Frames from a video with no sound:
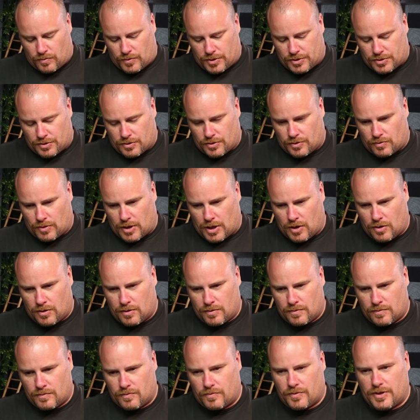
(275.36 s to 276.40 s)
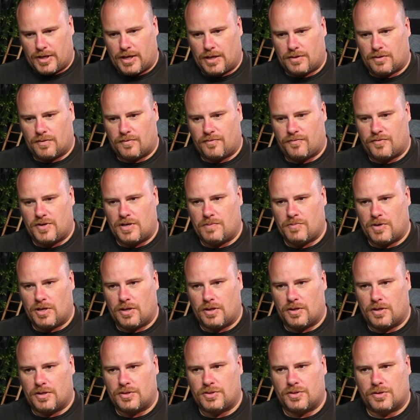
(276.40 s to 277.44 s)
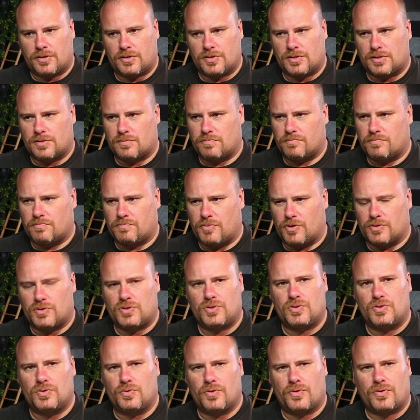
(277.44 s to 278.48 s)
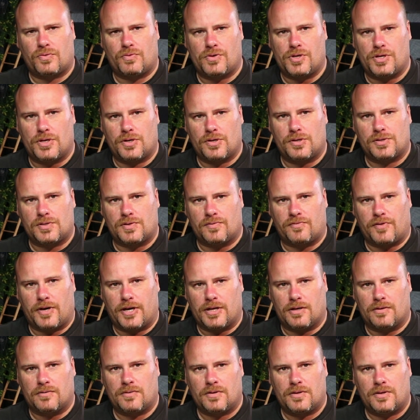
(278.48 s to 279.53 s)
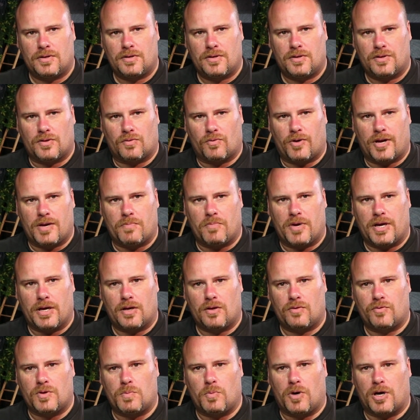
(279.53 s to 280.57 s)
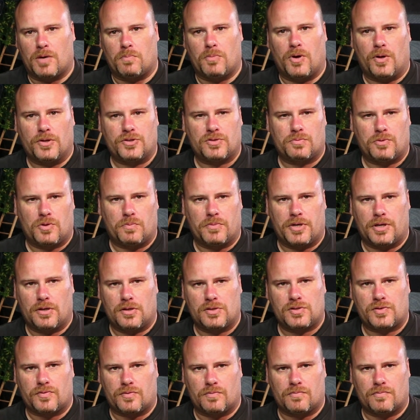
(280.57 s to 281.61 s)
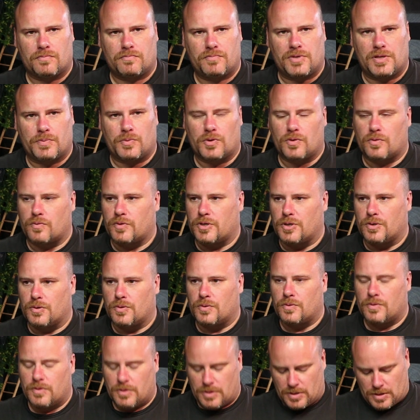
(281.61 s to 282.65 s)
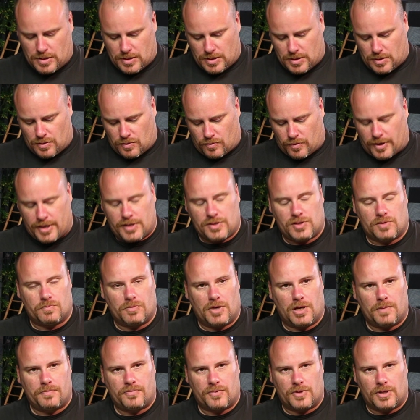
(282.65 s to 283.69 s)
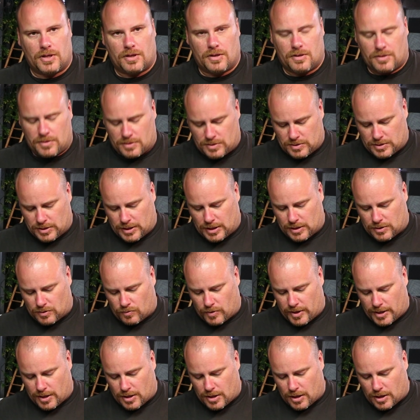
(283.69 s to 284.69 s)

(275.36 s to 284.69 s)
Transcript: We turned around, we got the female and it took us about two or three years to find the right male. We bought multiple males from people we knew, raised them up and then to get the right